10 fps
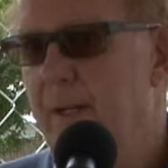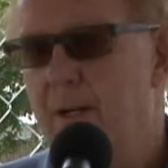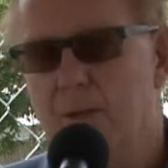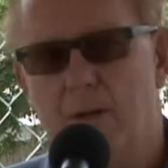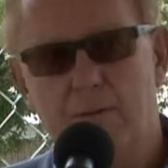
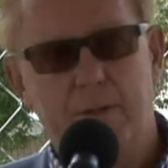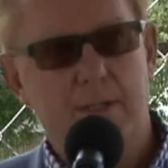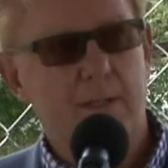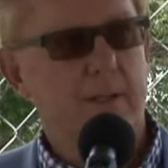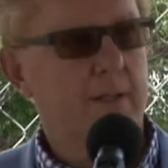Along with
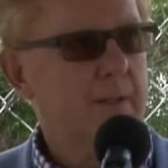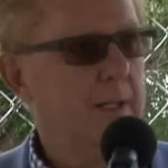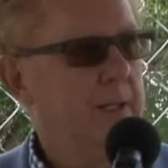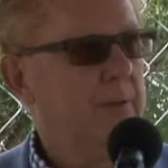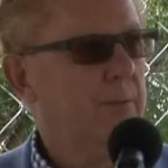these other
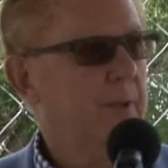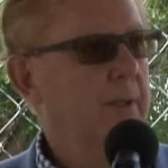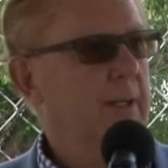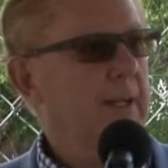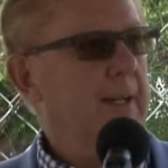things,
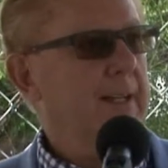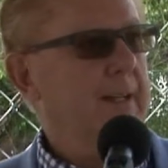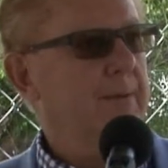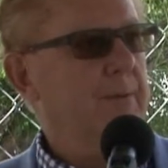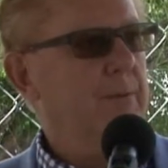
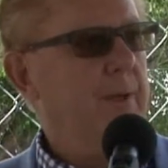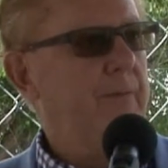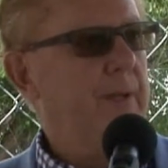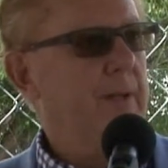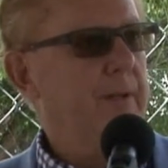we
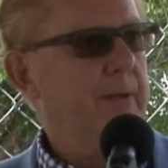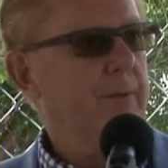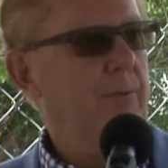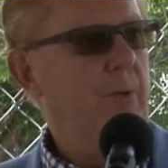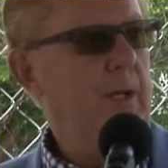feel
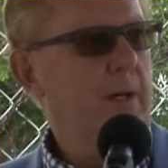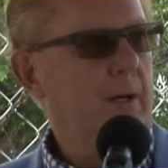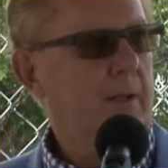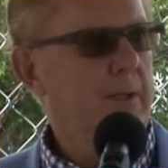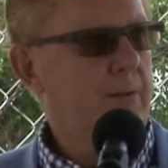that we
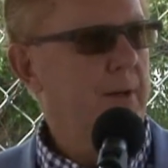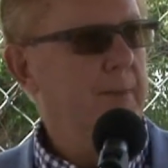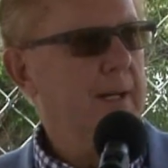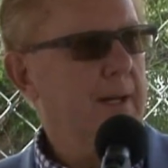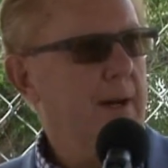are
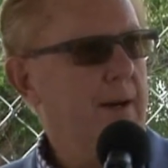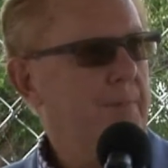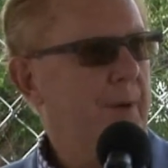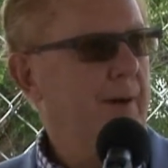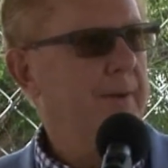contributing our
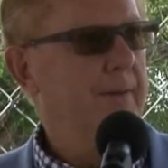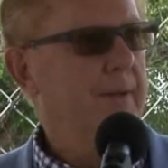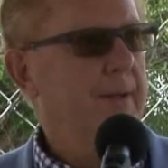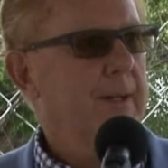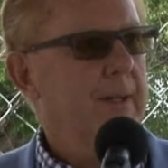part
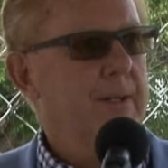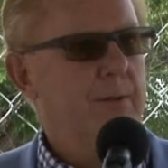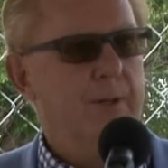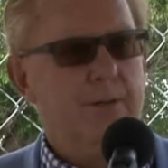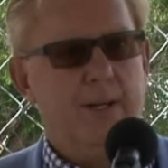
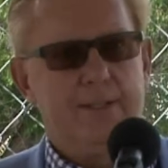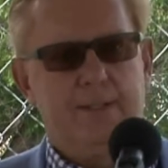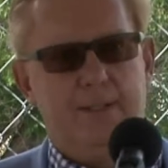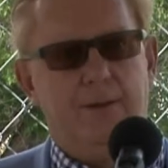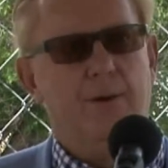to address
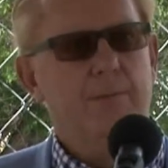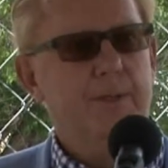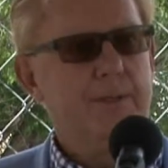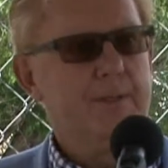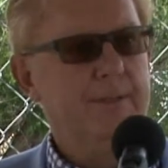the
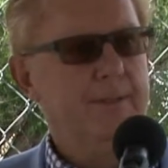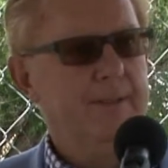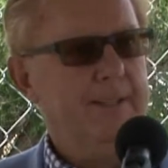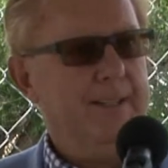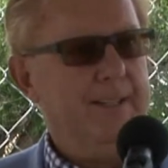homeless
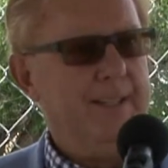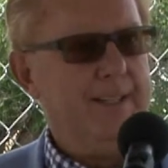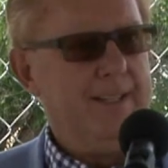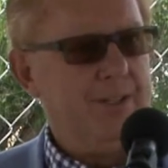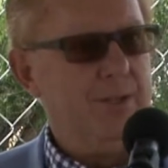
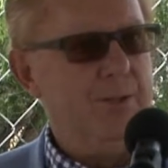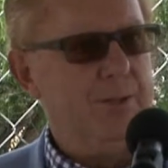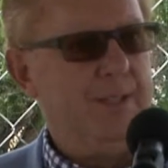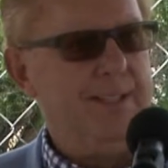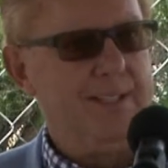
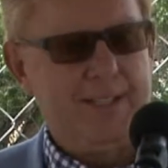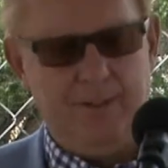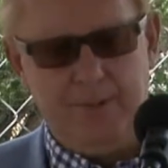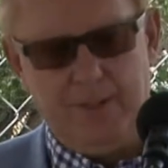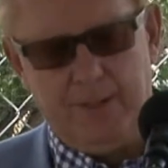issues in this
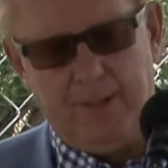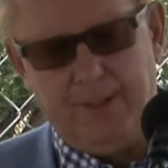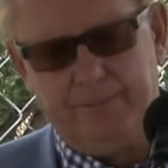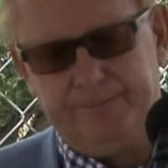community.